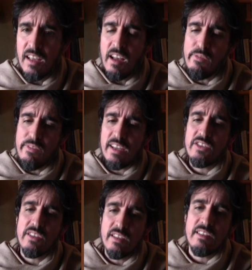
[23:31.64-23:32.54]

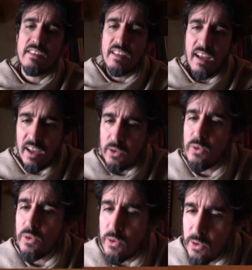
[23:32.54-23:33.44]
Affection is
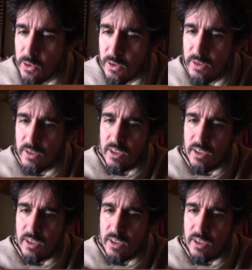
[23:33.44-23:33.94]
anukul,